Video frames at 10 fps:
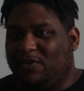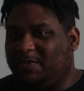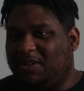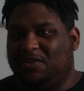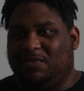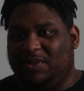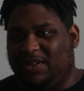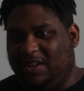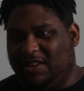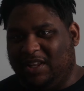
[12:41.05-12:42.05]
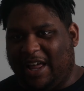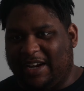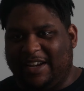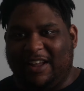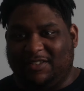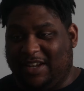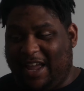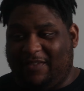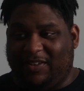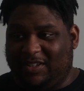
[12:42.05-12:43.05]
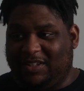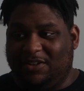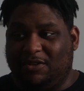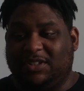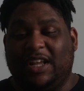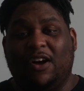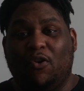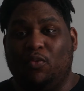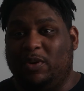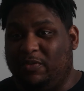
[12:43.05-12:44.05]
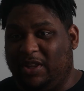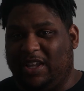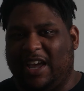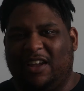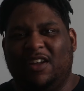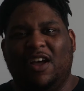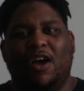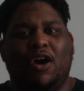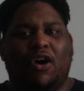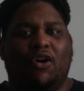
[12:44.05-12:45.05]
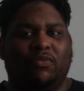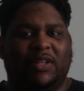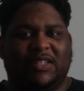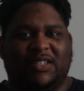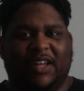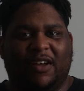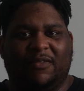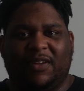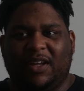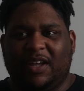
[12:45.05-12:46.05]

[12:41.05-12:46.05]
especially with the lockdowns and having to, stay home and really kind of hone this stuff.